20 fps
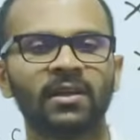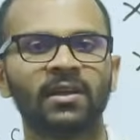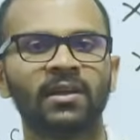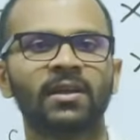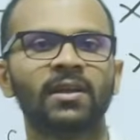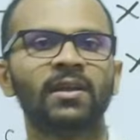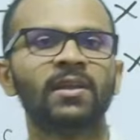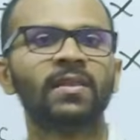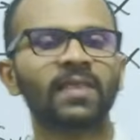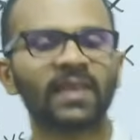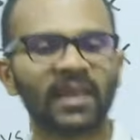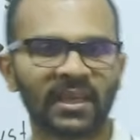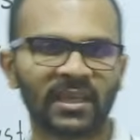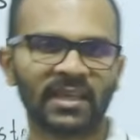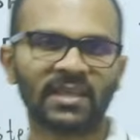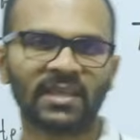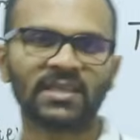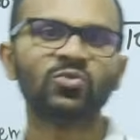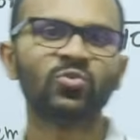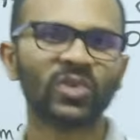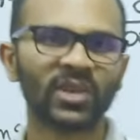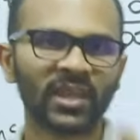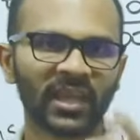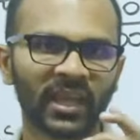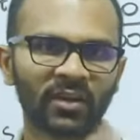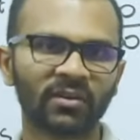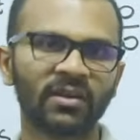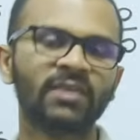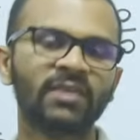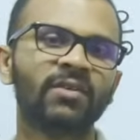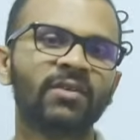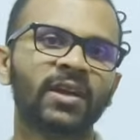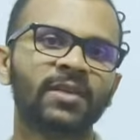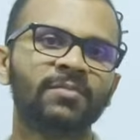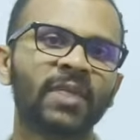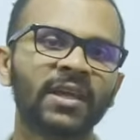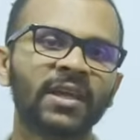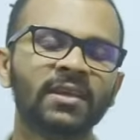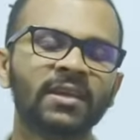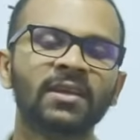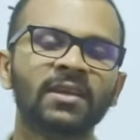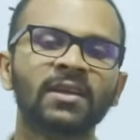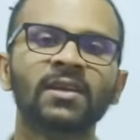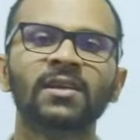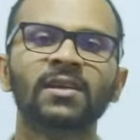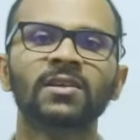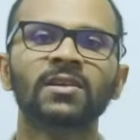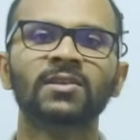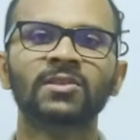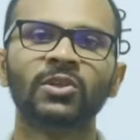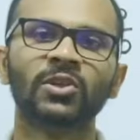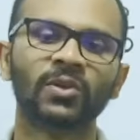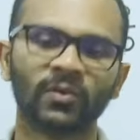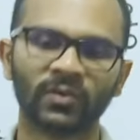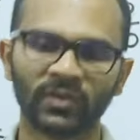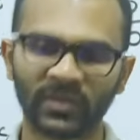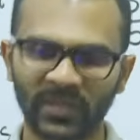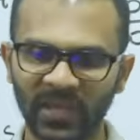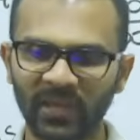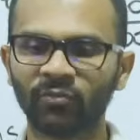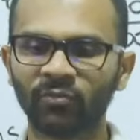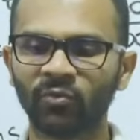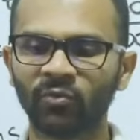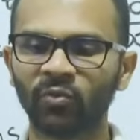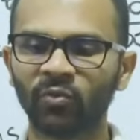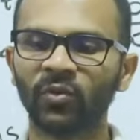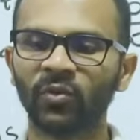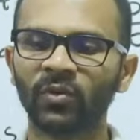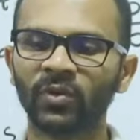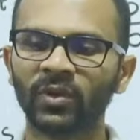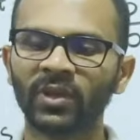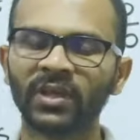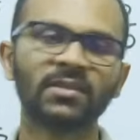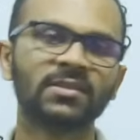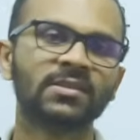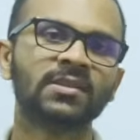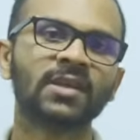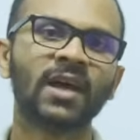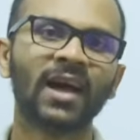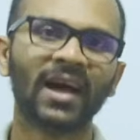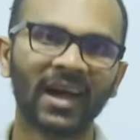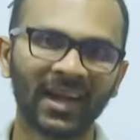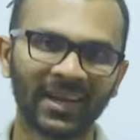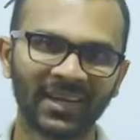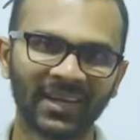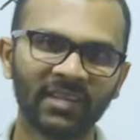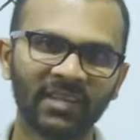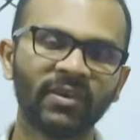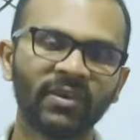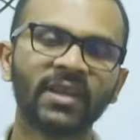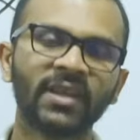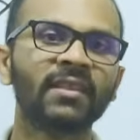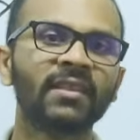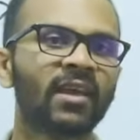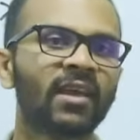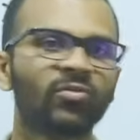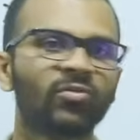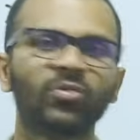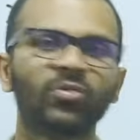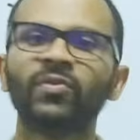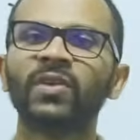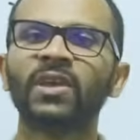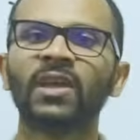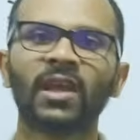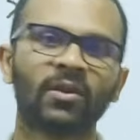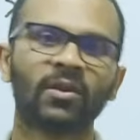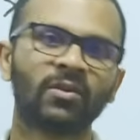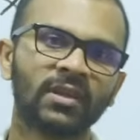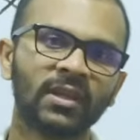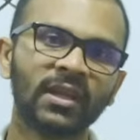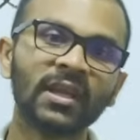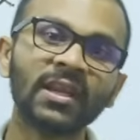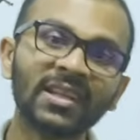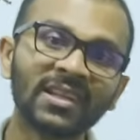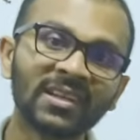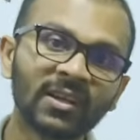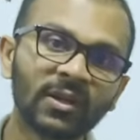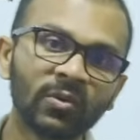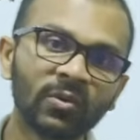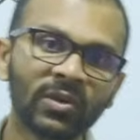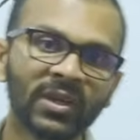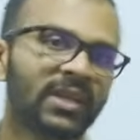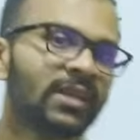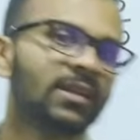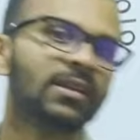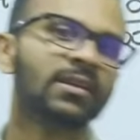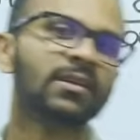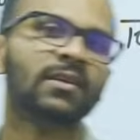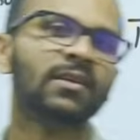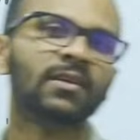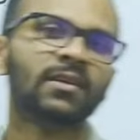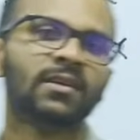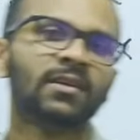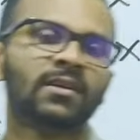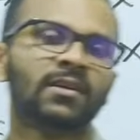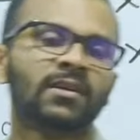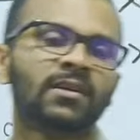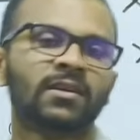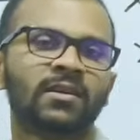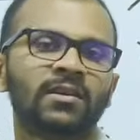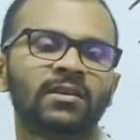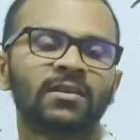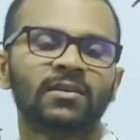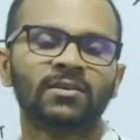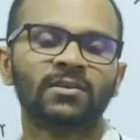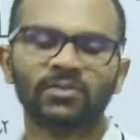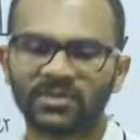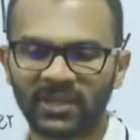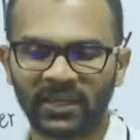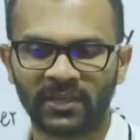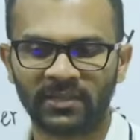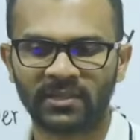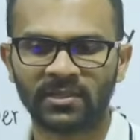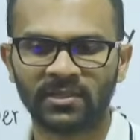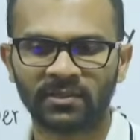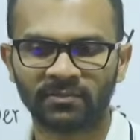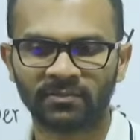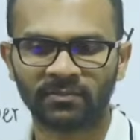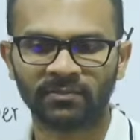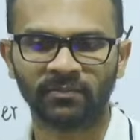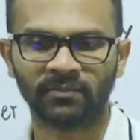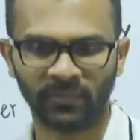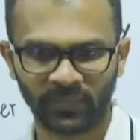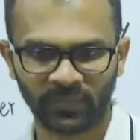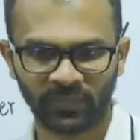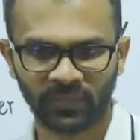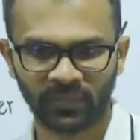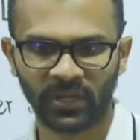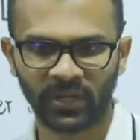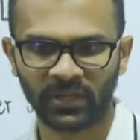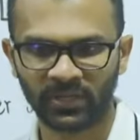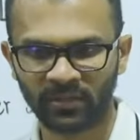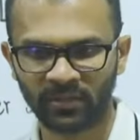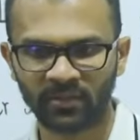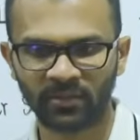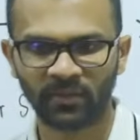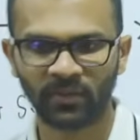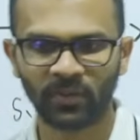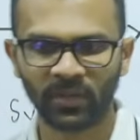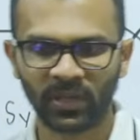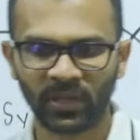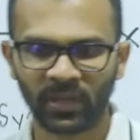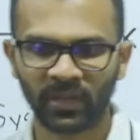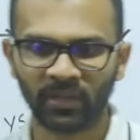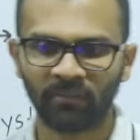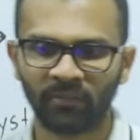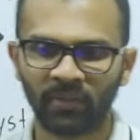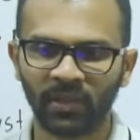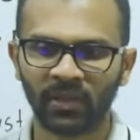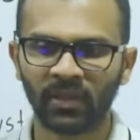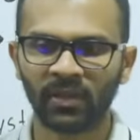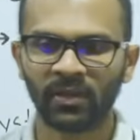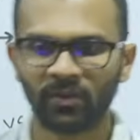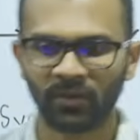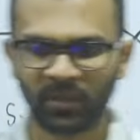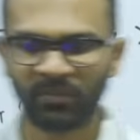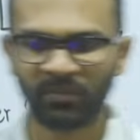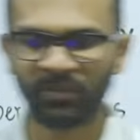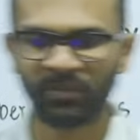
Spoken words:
thing is we cannot divide by 0. Therefore, it's undefined. Therefore, we cannot include it to a set. Right? Okay. Okay, make sure